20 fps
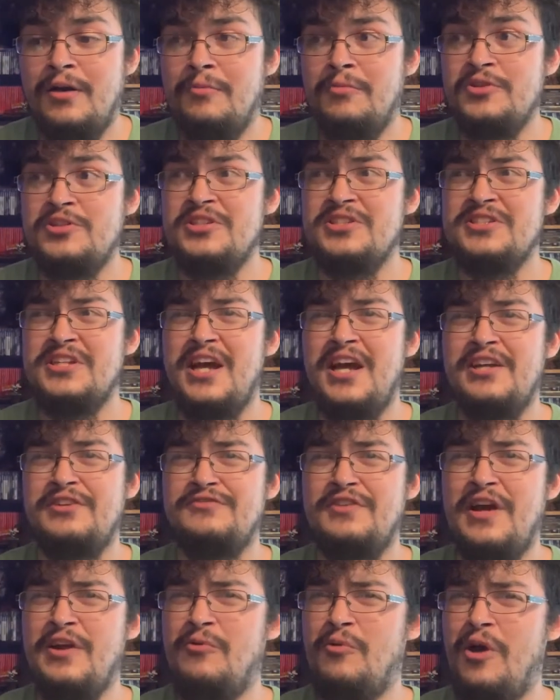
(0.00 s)
which is kind
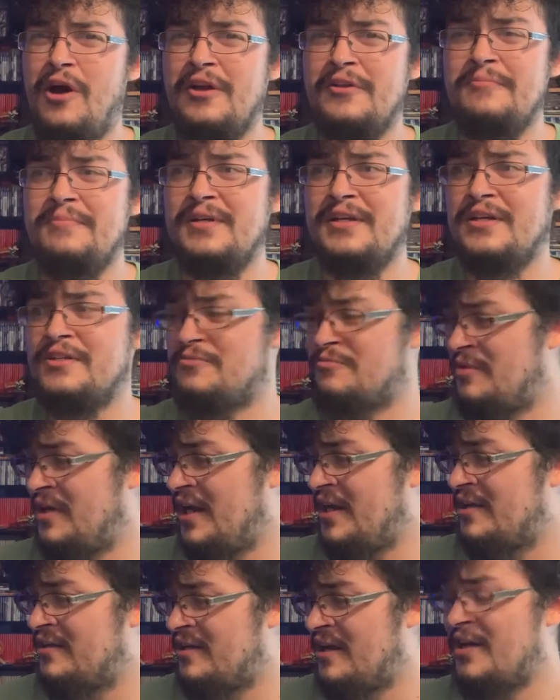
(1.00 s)
of ironic because when
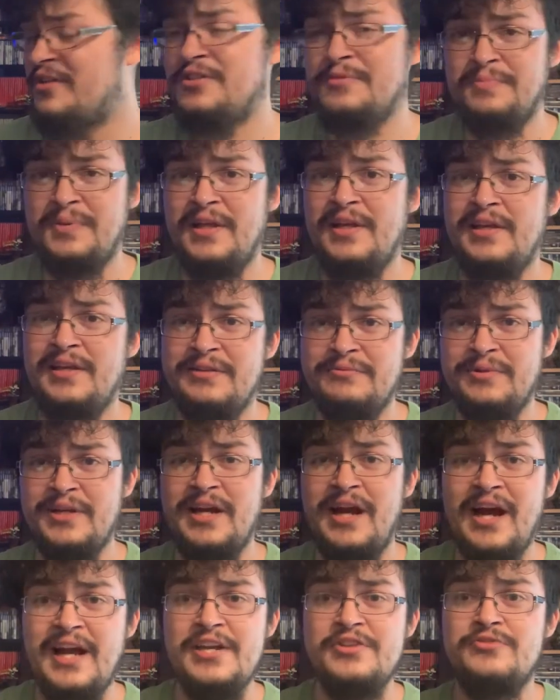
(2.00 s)
I got to playing
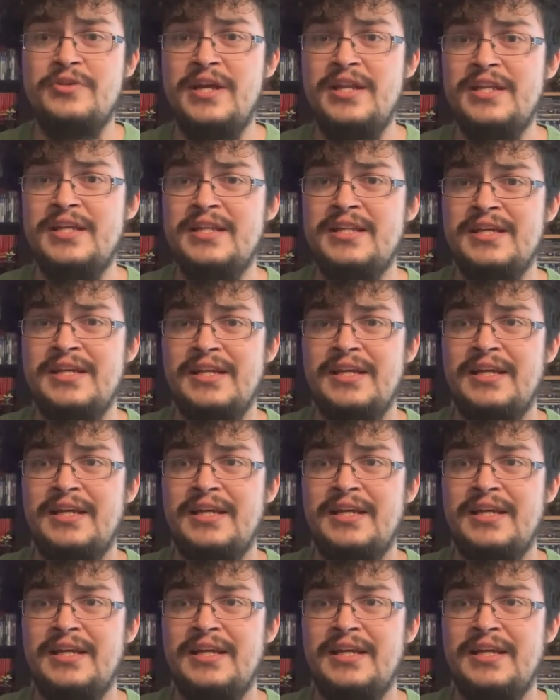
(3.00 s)
Rehydrated,